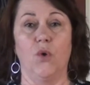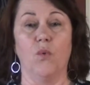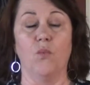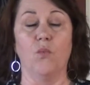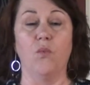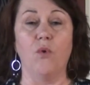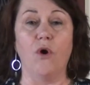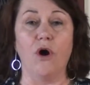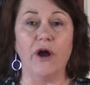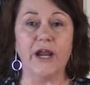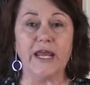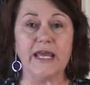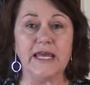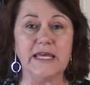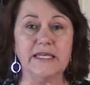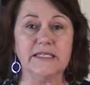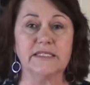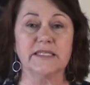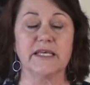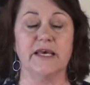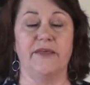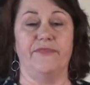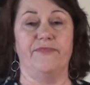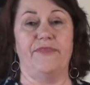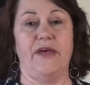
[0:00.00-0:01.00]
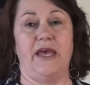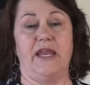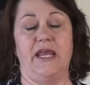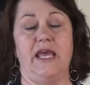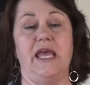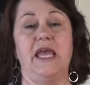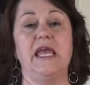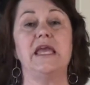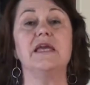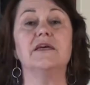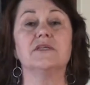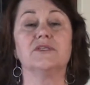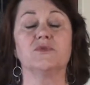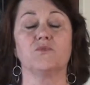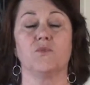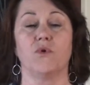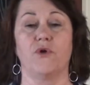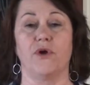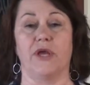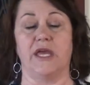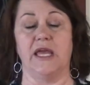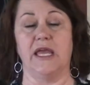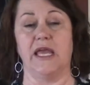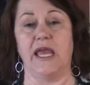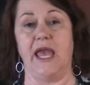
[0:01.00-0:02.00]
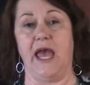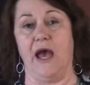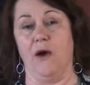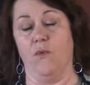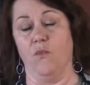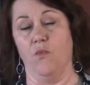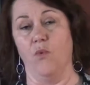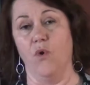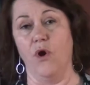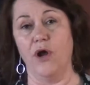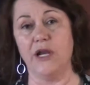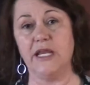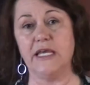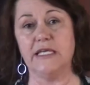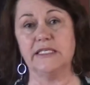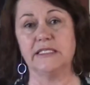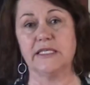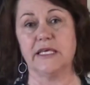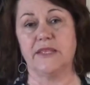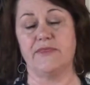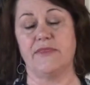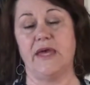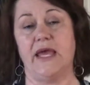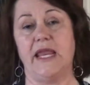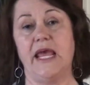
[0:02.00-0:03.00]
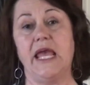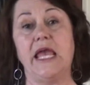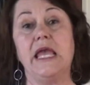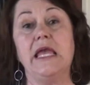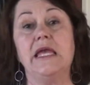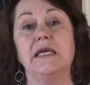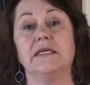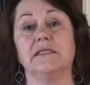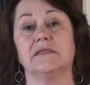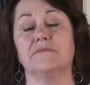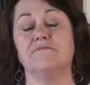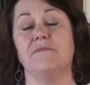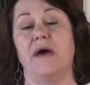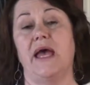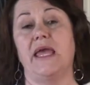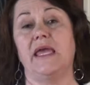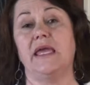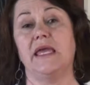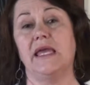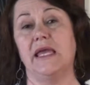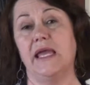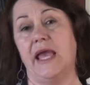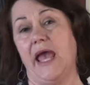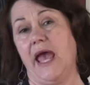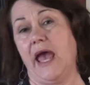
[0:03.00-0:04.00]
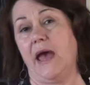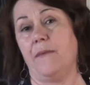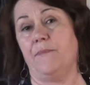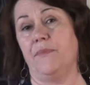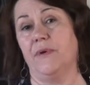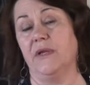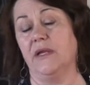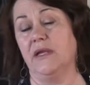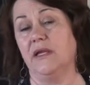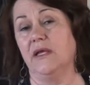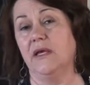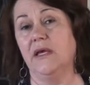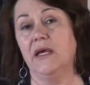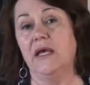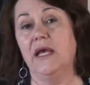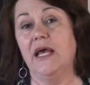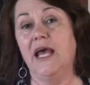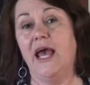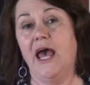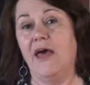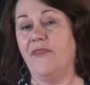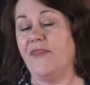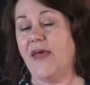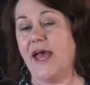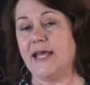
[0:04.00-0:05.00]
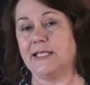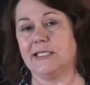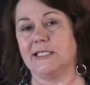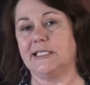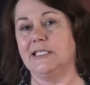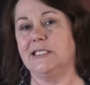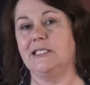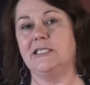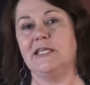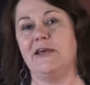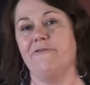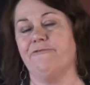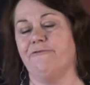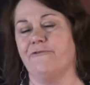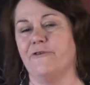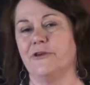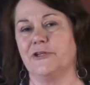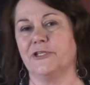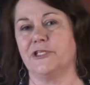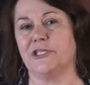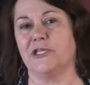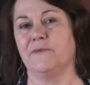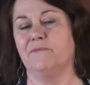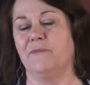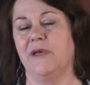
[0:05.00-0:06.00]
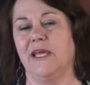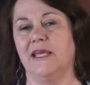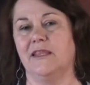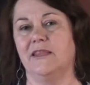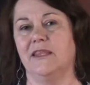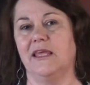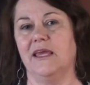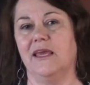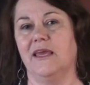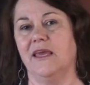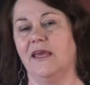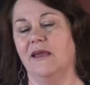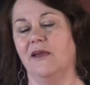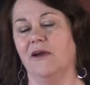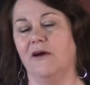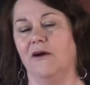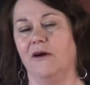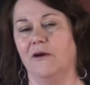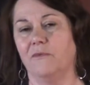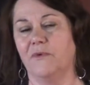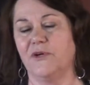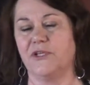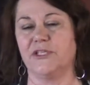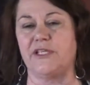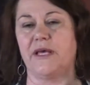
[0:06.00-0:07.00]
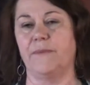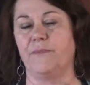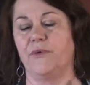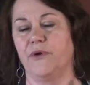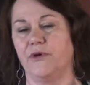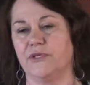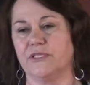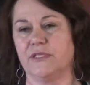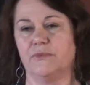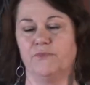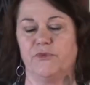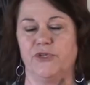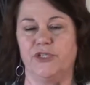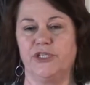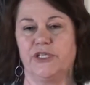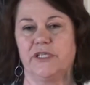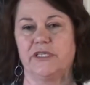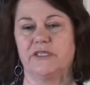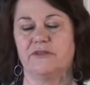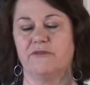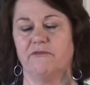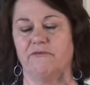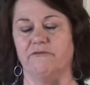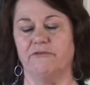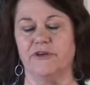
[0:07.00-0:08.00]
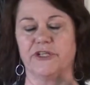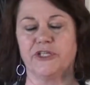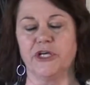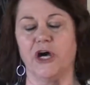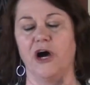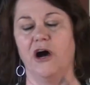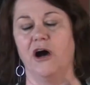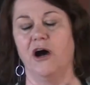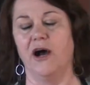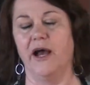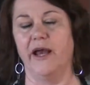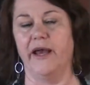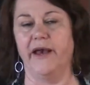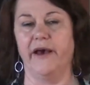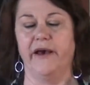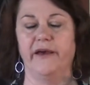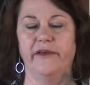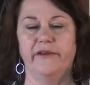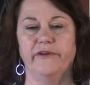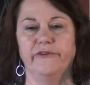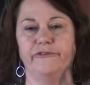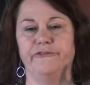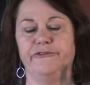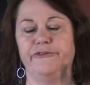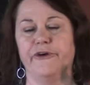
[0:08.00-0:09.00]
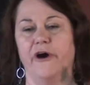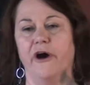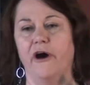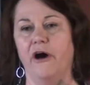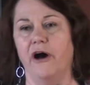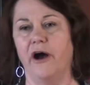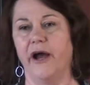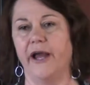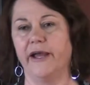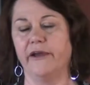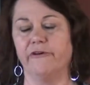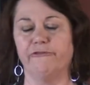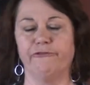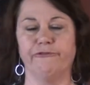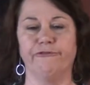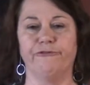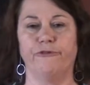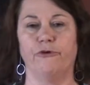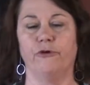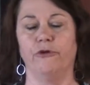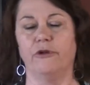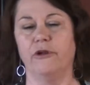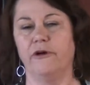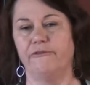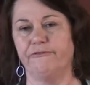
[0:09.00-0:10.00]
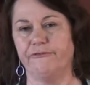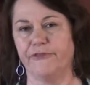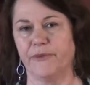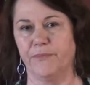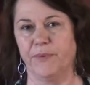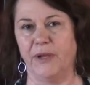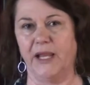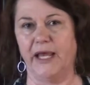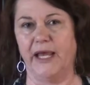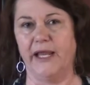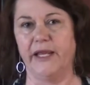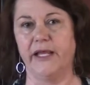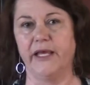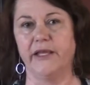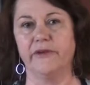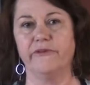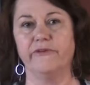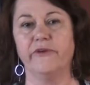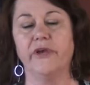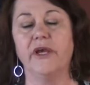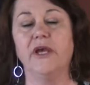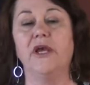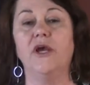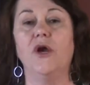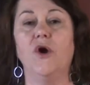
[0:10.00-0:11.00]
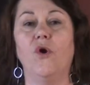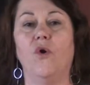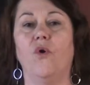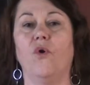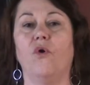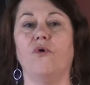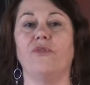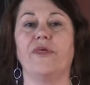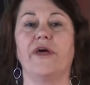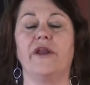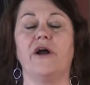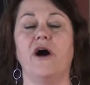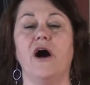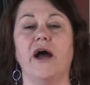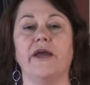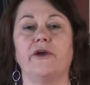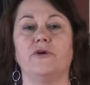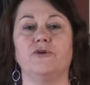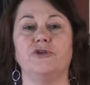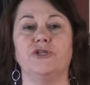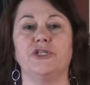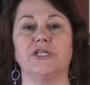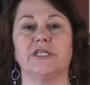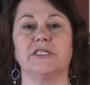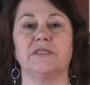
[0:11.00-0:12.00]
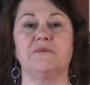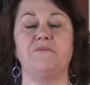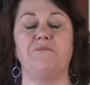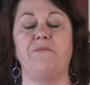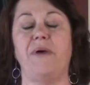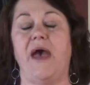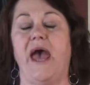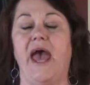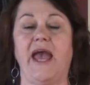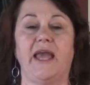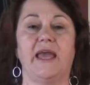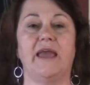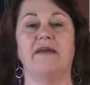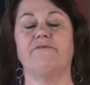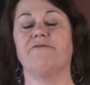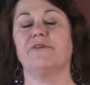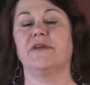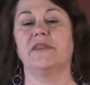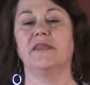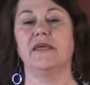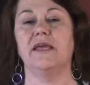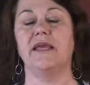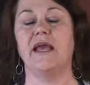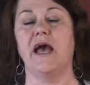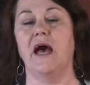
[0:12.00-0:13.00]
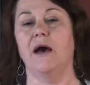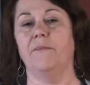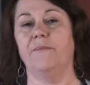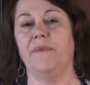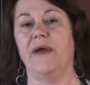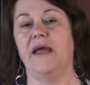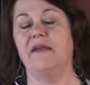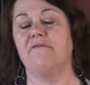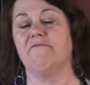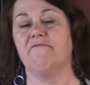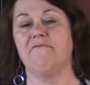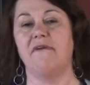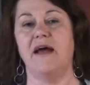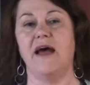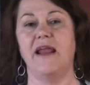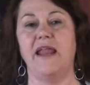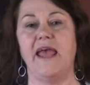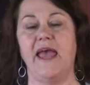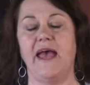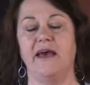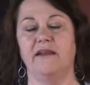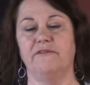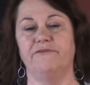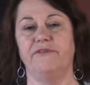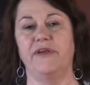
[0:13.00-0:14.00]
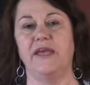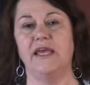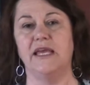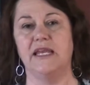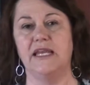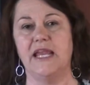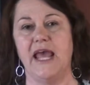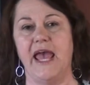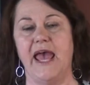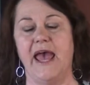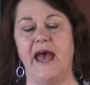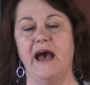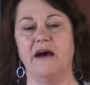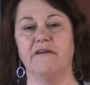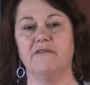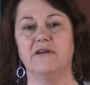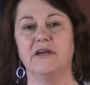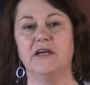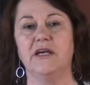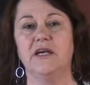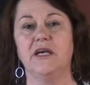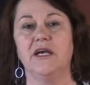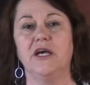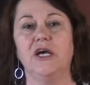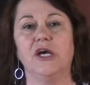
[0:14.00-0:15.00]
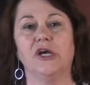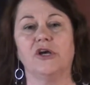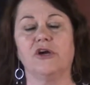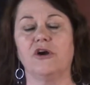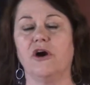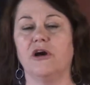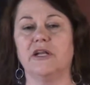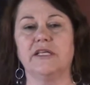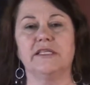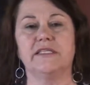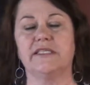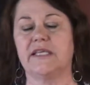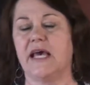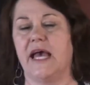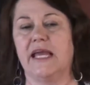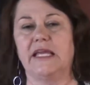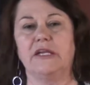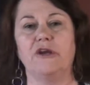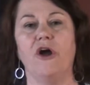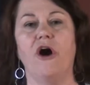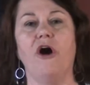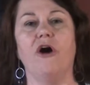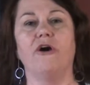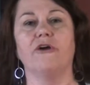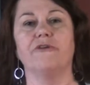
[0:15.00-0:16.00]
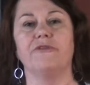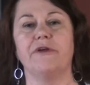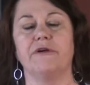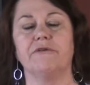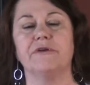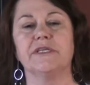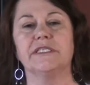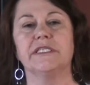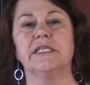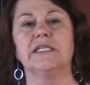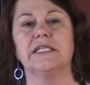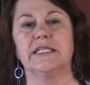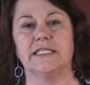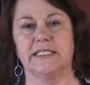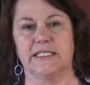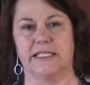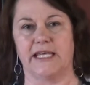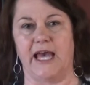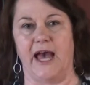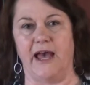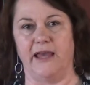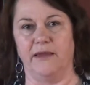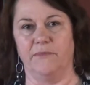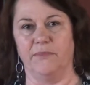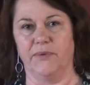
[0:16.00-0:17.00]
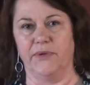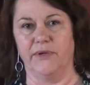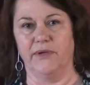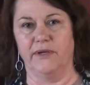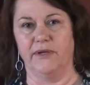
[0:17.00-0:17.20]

What is it that he is working out? What is it that he is making happen? And that's different to me thinking, I wish that person would just retire, die, fall off the planet, or that I could just pack everything up and run out of here now. God is saying, no, there isn't escape.